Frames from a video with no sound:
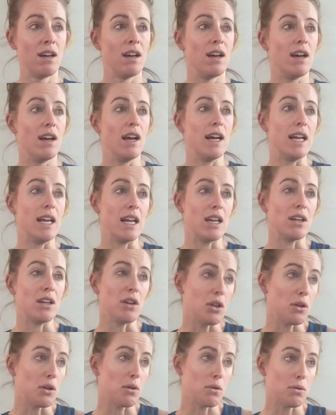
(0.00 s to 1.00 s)
And I
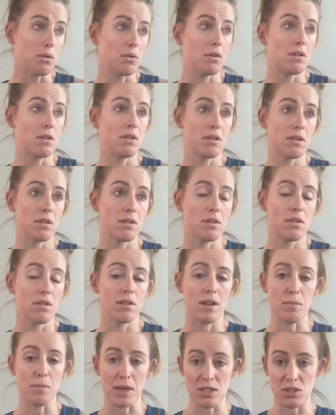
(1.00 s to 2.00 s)
knew
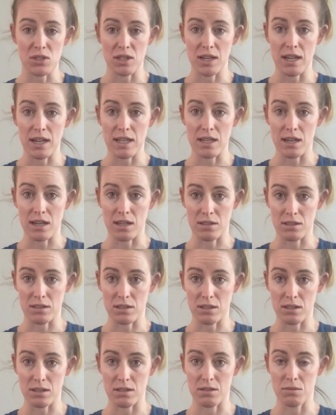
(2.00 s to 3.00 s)
that my GI
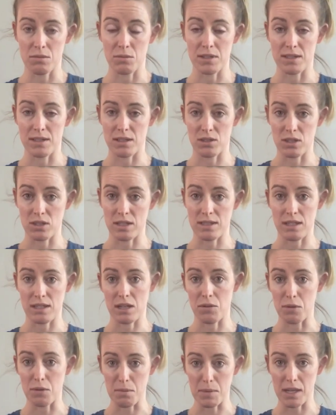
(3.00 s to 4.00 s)
doctor was suggesting
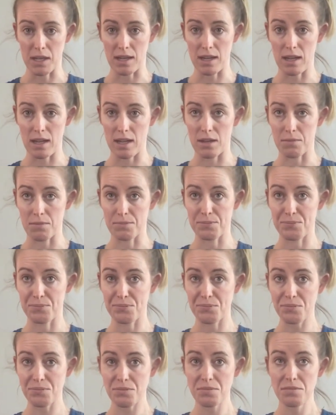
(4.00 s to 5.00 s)
Remicade.
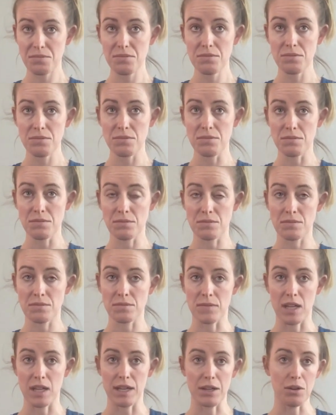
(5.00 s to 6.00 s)

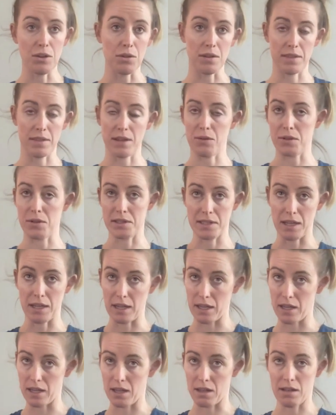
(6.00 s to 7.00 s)
And I knew that they were
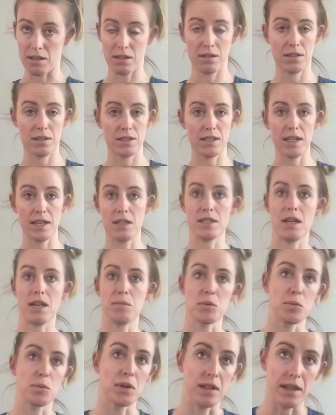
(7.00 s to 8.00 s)
saying 10
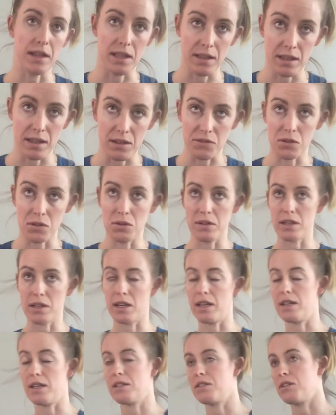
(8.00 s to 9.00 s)
times more likely to have colon
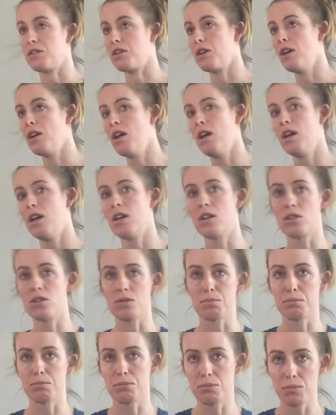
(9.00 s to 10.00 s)
cancer. Or
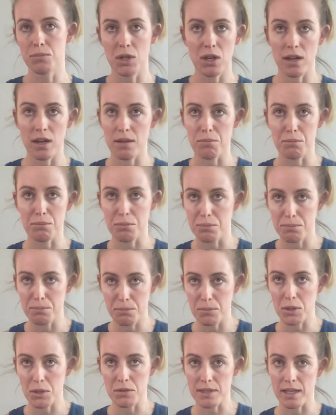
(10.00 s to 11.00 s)

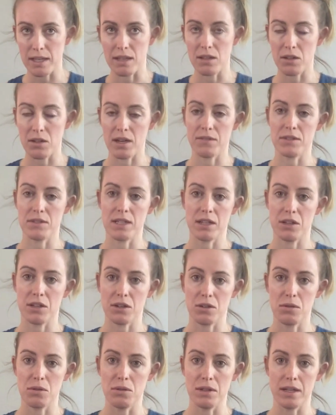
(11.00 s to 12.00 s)
most likely going to have to take your
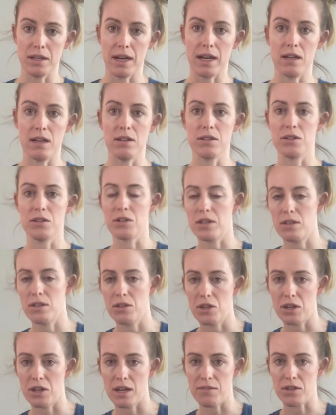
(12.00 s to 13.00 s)
colon out. You're
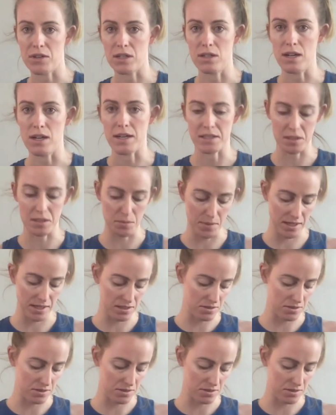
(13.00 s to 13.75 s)
going to have a colostomy.